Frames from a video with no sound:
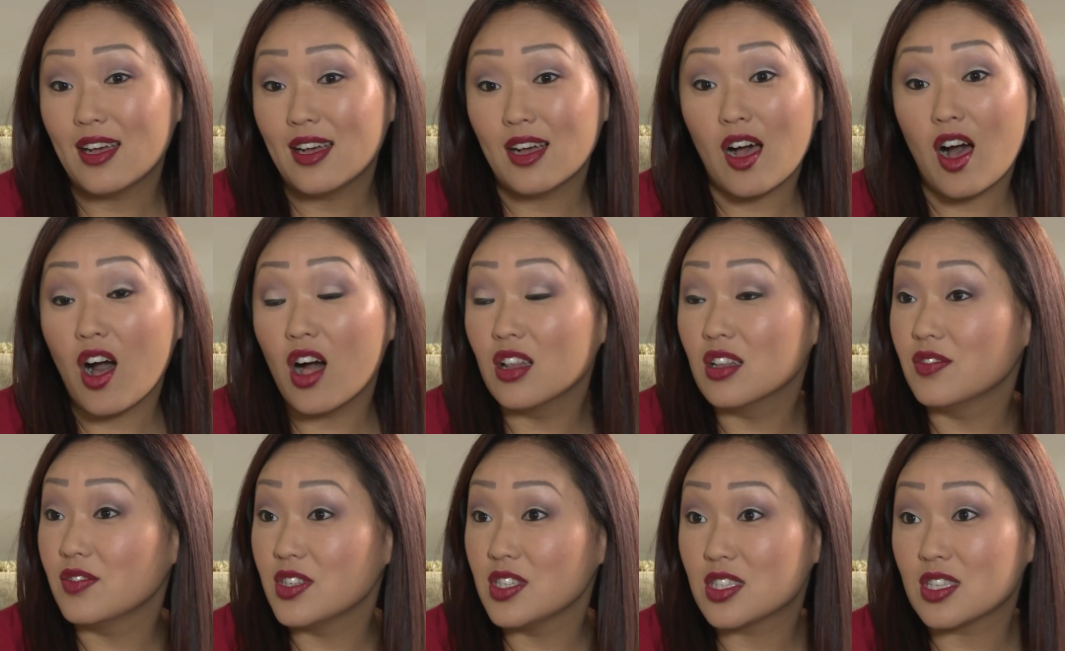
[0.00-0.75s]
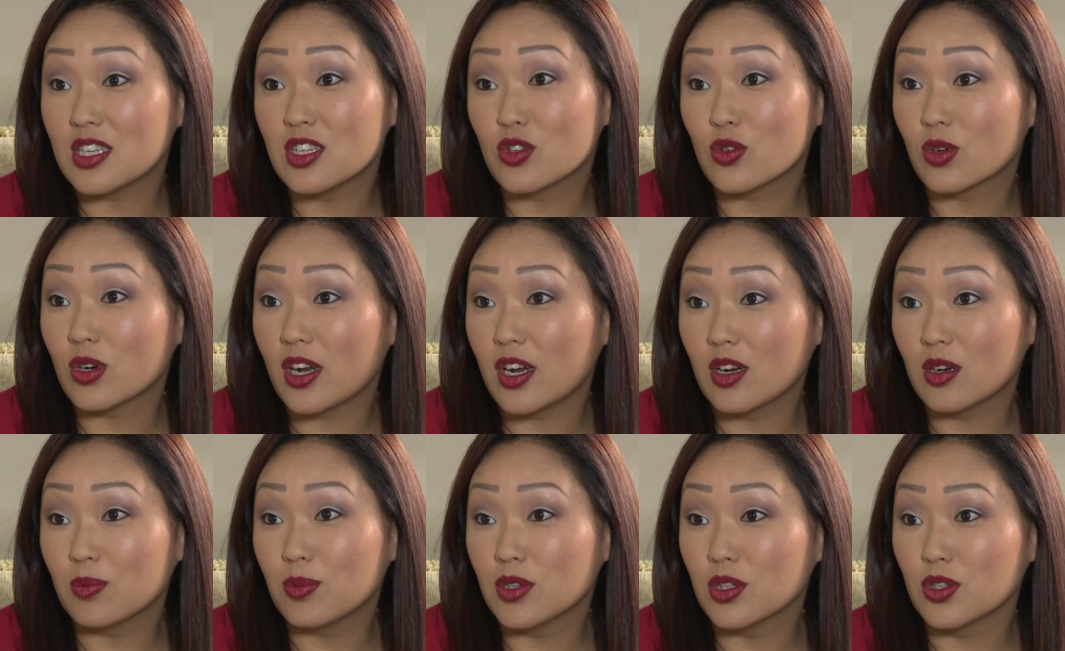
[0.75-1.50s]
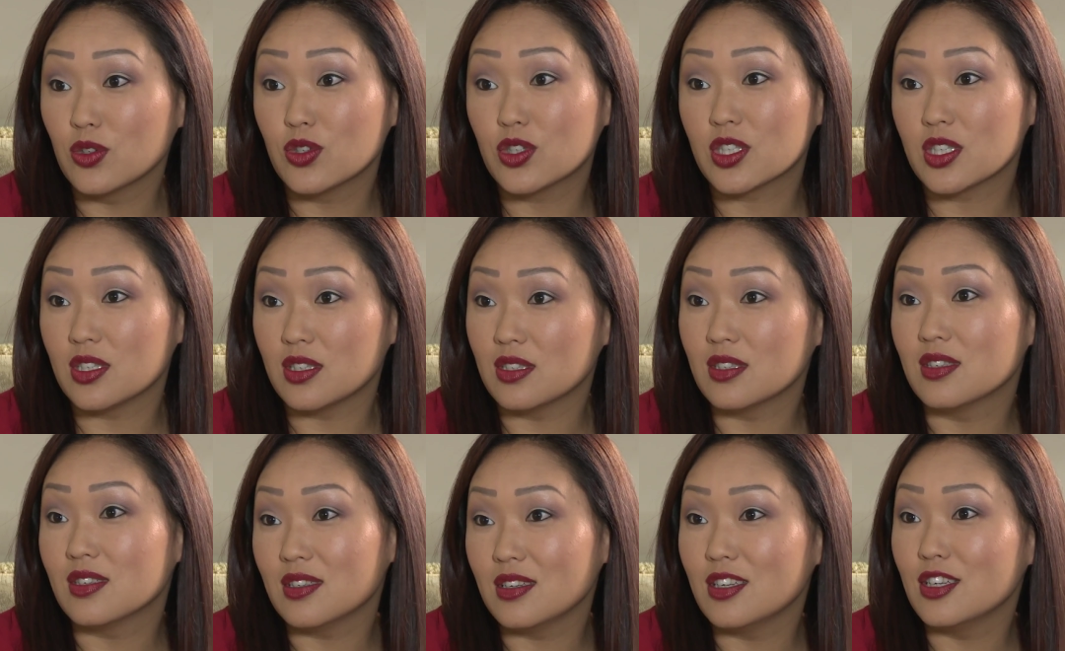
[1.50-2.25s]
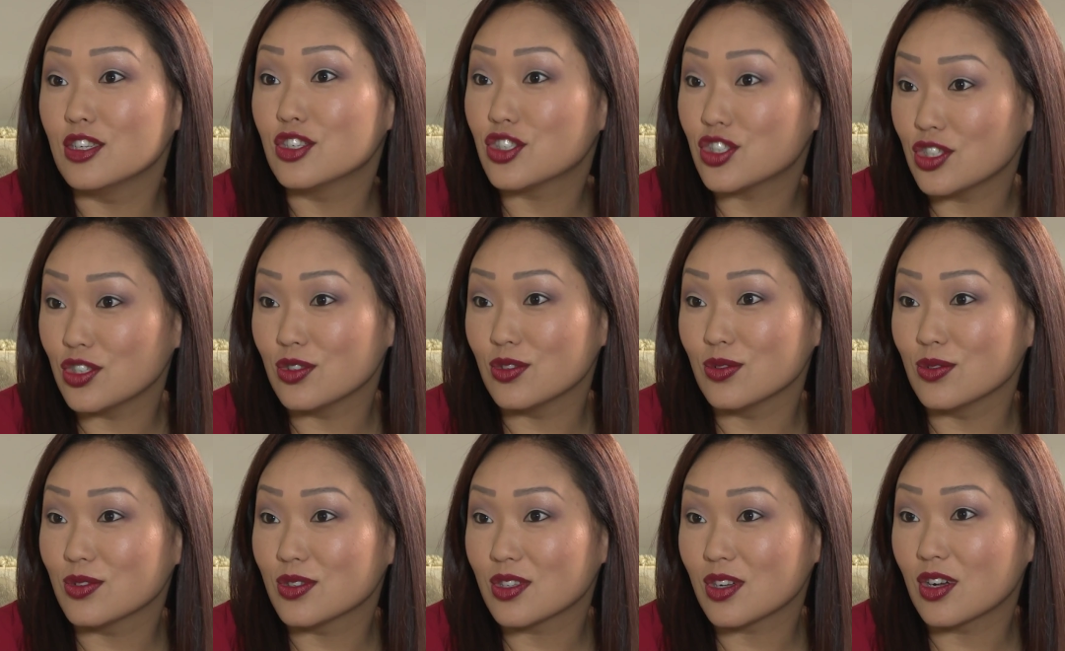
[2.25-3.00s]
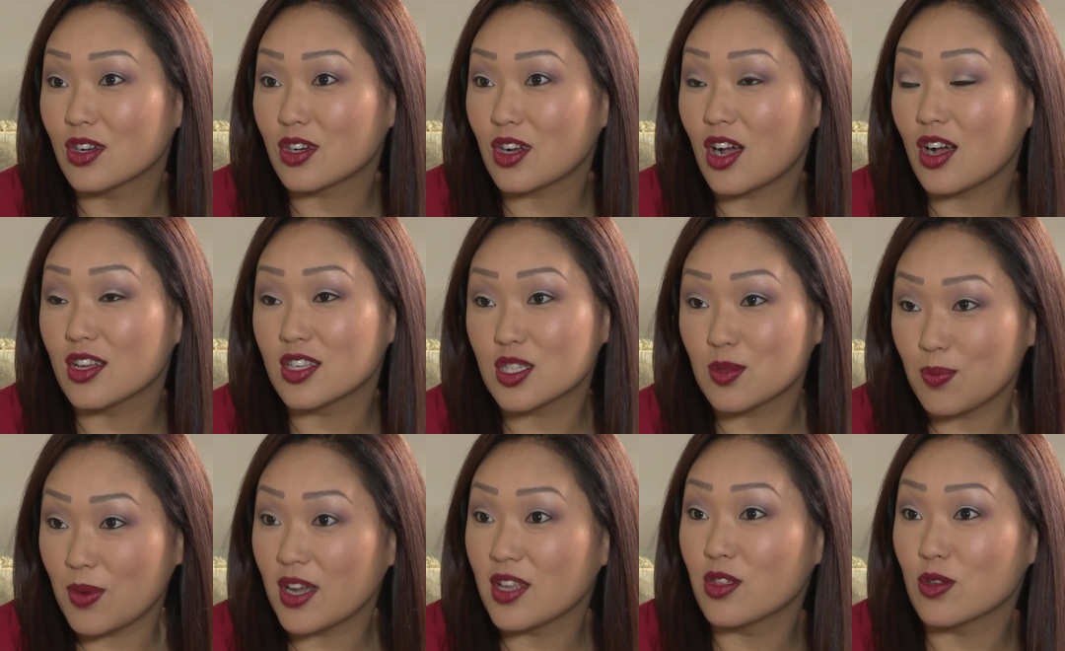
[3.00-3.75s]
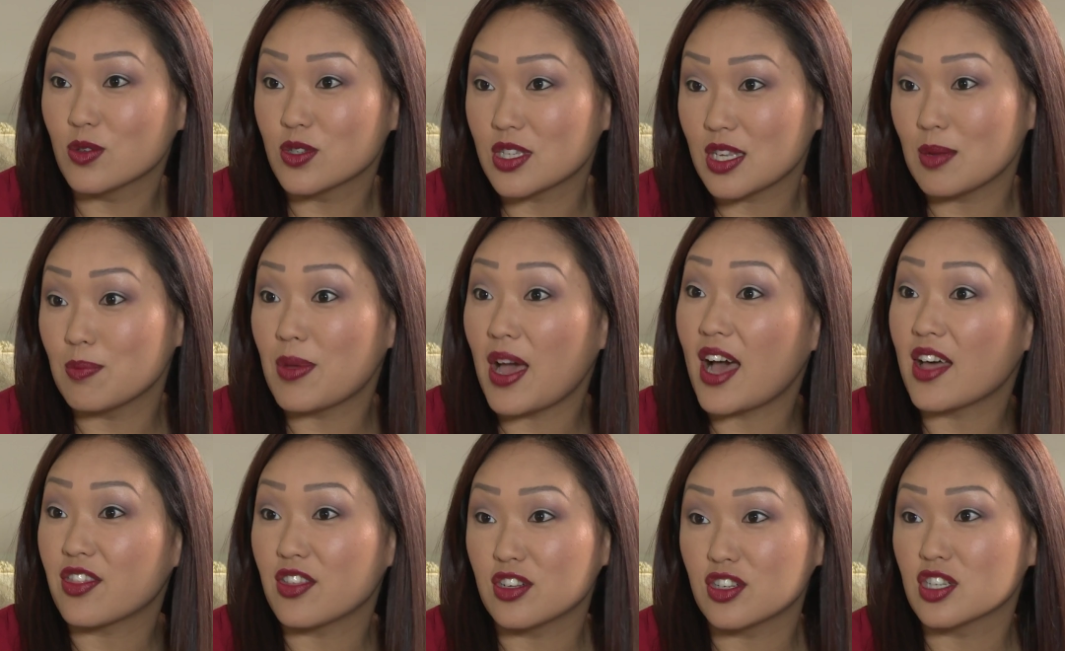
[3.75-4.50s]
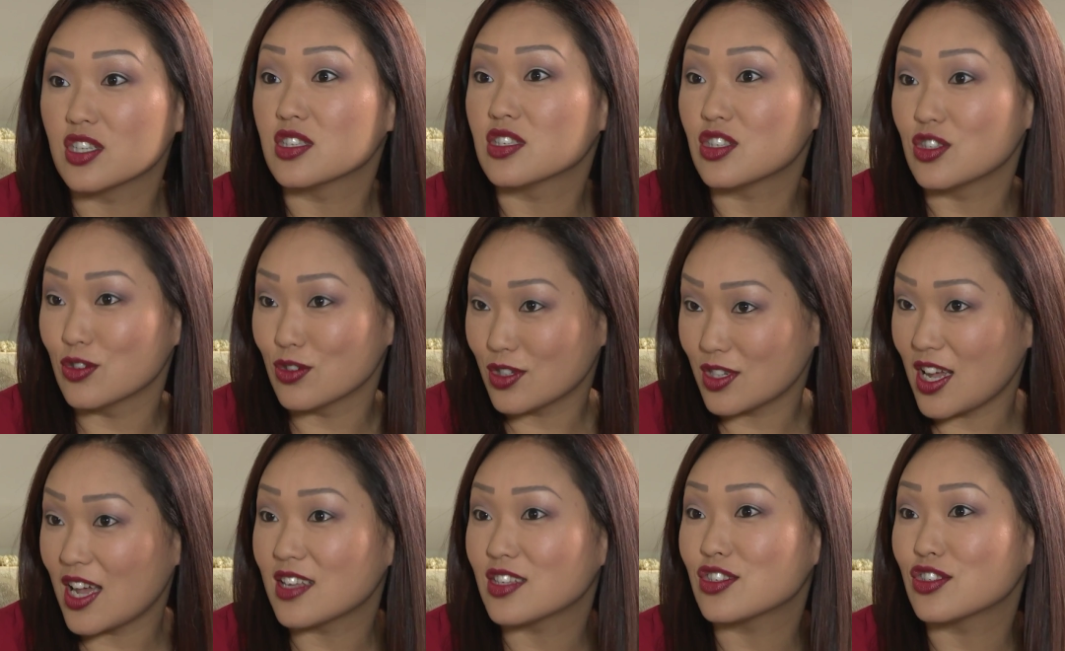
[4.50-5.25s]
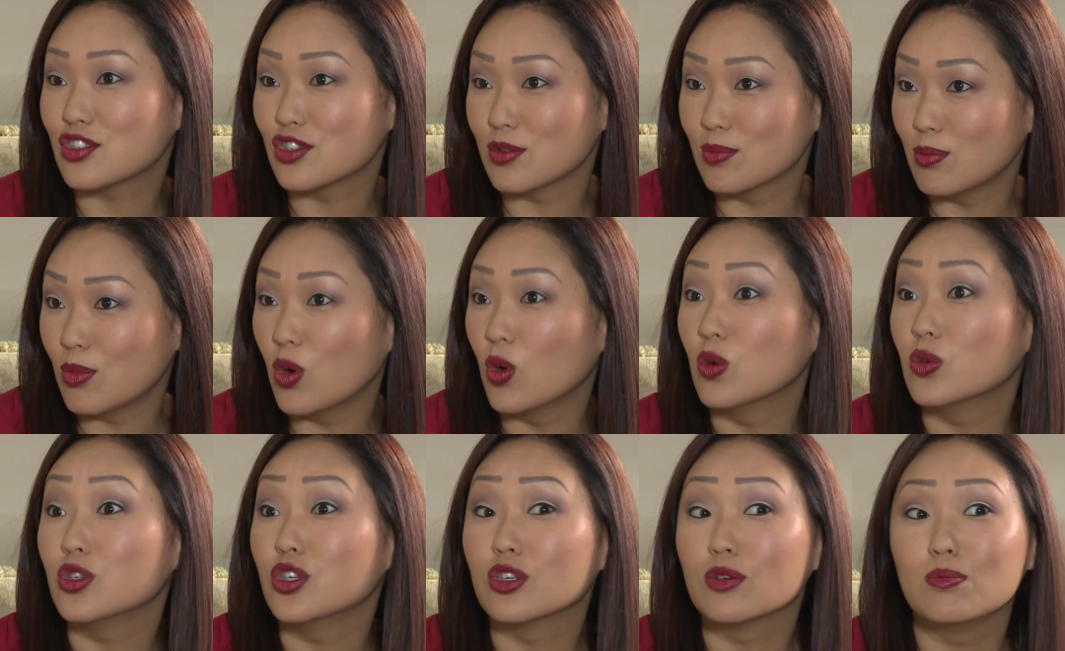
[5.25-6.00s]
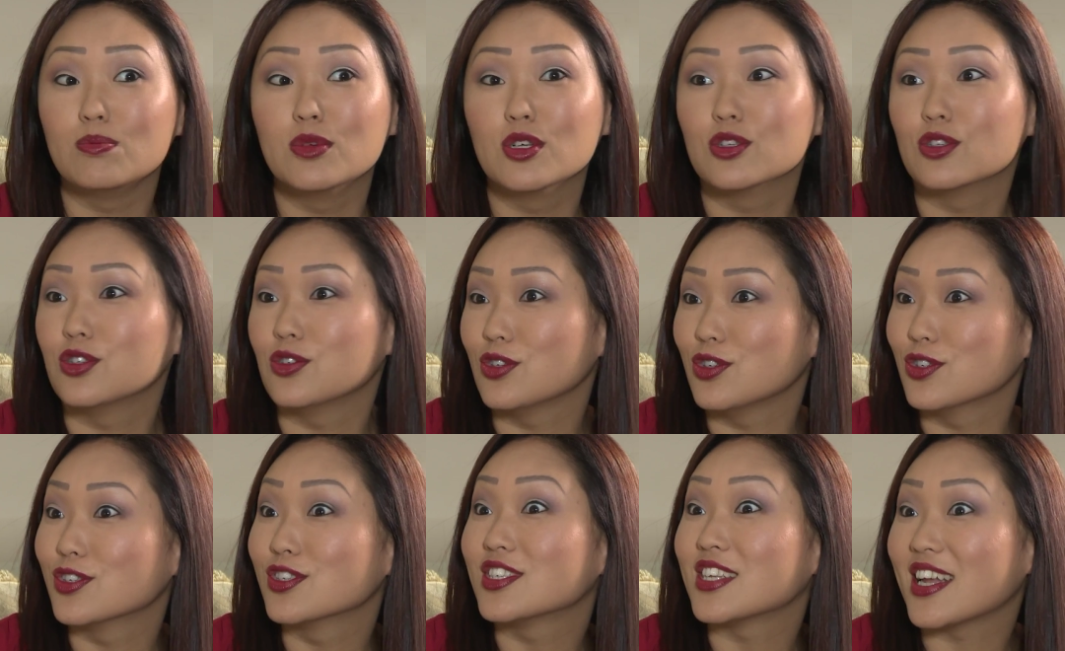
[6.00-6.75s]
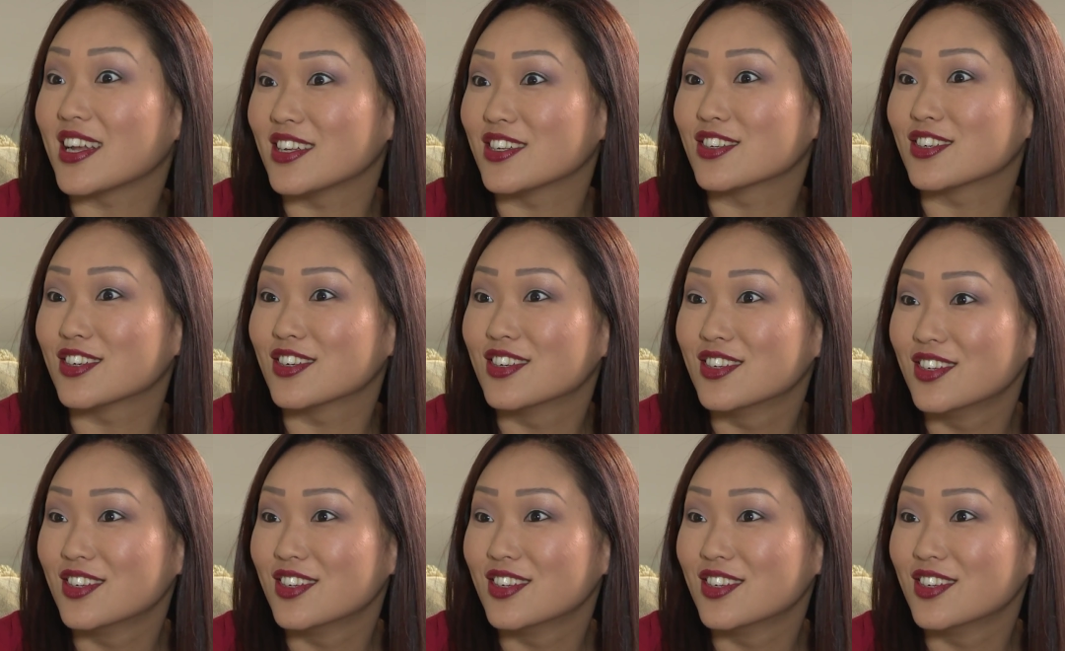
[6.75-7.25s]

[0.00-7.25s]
All of these indoor air pollution issues are caused by those same pathogens, your dust, your mold, your mildew, your dander.